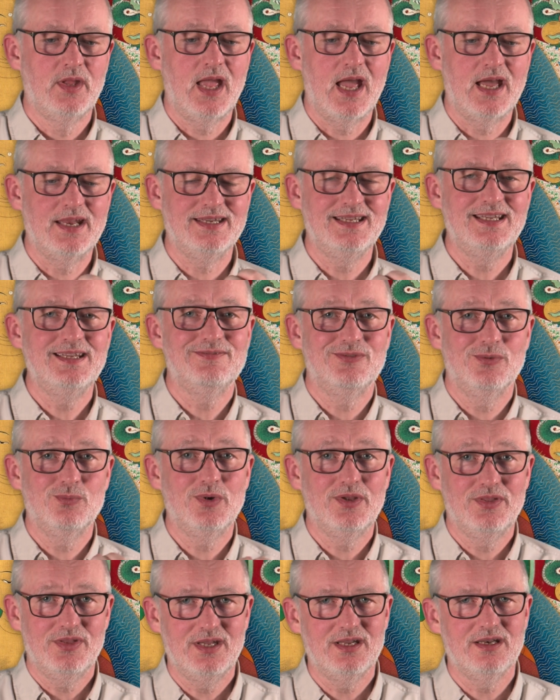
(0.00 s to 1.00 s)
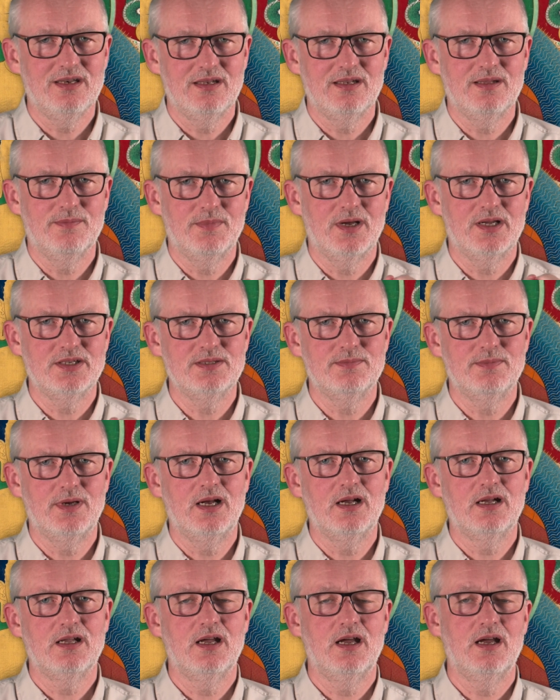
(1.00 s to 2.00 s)
And even within the
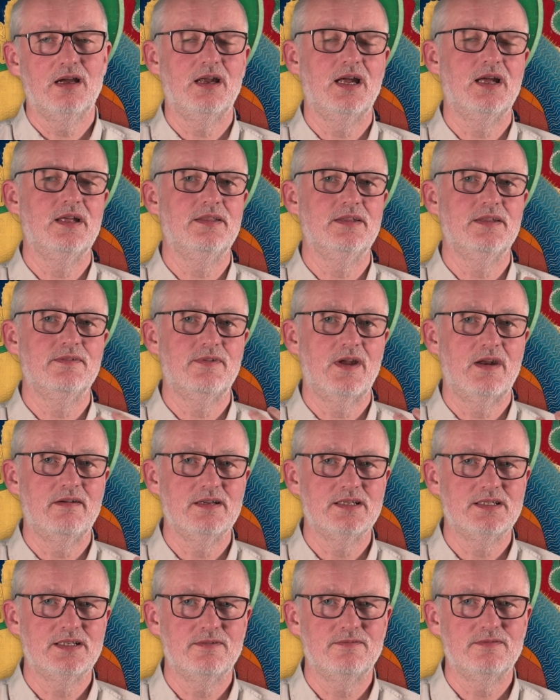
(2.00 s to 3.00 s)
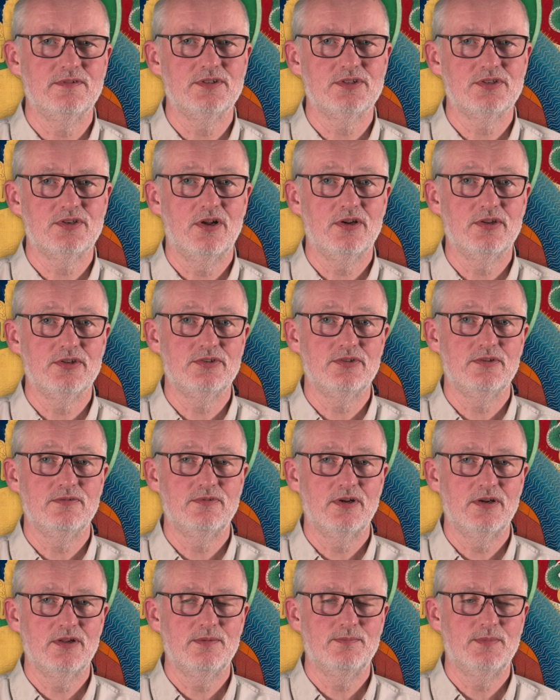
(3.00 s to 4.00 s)
Madhyamaka and the various different scholars who
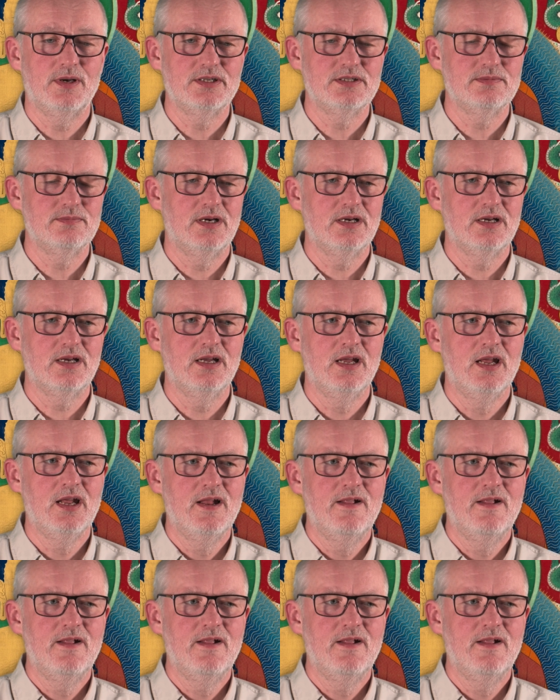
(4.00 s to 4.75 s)
follow the Madhyamaka,